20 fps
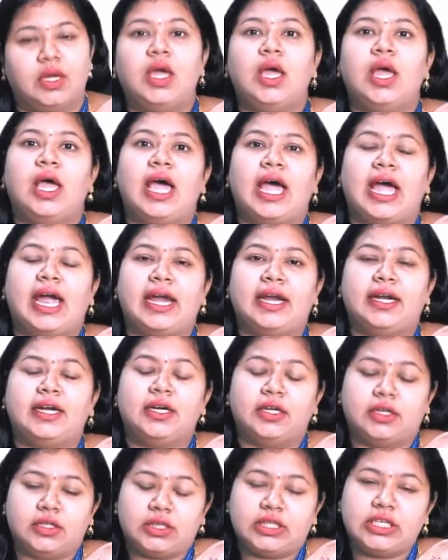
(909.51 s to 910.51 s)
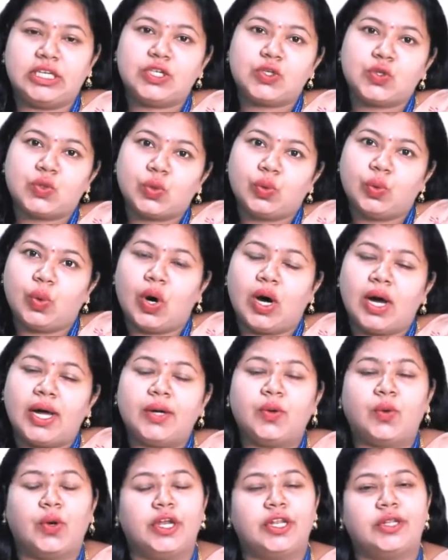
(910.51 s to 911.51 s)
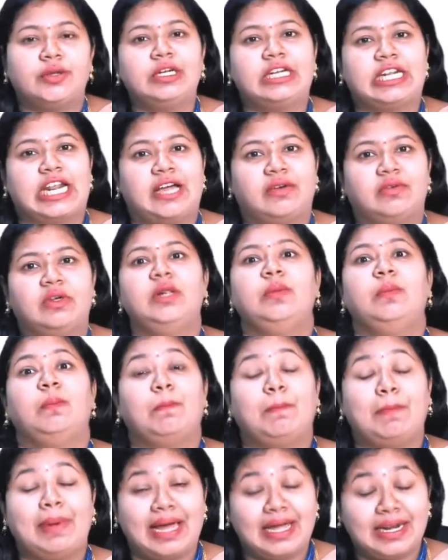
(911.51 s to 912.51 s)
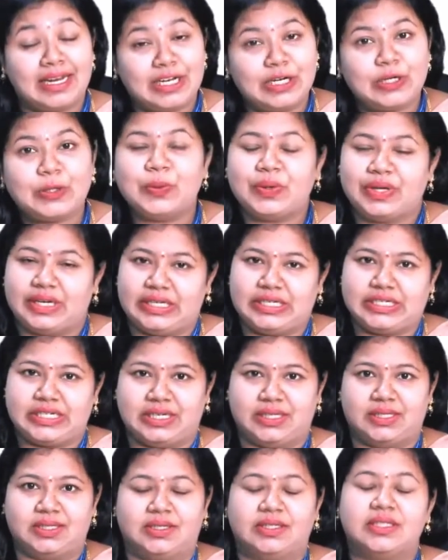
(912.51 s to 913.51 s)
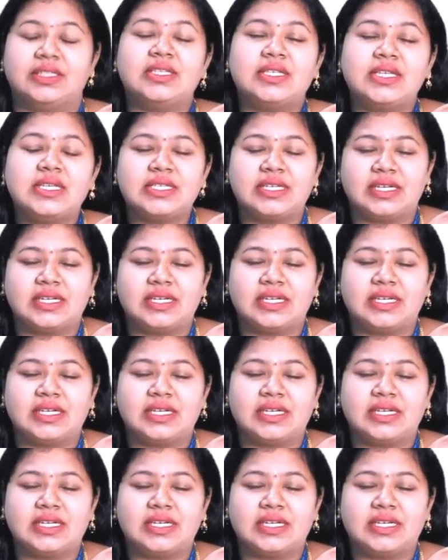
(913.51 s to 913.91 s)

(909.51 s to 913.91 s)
And these two are going to travel parallel to each other. That is